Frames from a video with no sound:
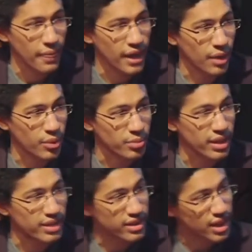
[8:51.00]
How we
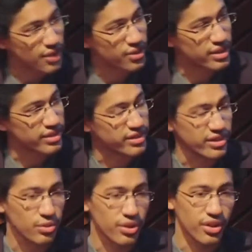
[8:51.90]
plan to cover this
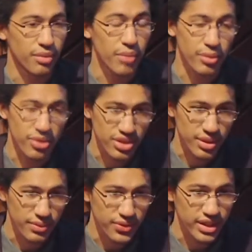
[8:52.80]
is with a
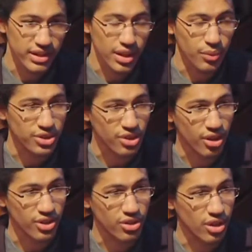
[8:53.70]
membership fee that we
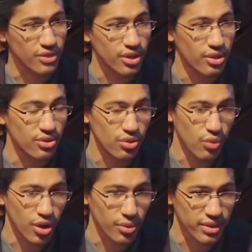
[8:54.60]
charge all of those who
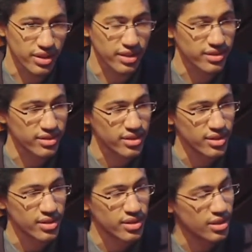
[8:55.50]
work with us.
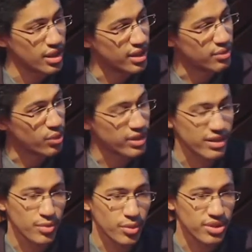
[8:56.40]
With
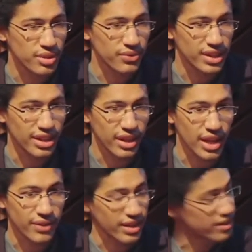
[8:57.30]
this membership fee, they'll
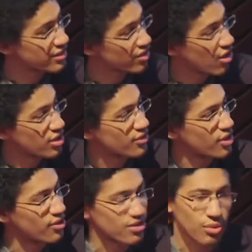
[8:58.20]
have access to all of
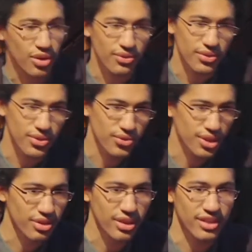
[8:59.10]
those wonderful
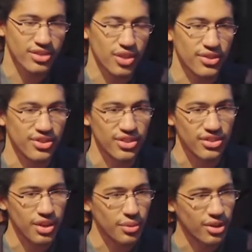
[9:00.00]
Frito-Lay services
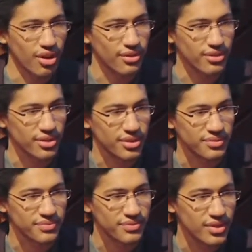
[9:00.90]
that we offer,
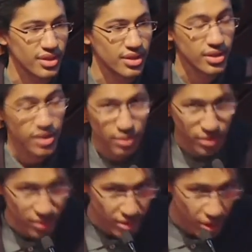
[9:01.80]

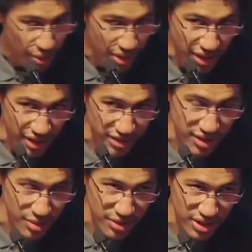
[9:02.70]
though we are not a
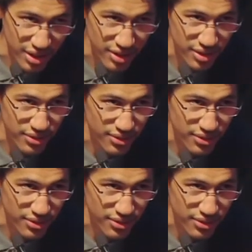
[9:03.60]
subsidiary of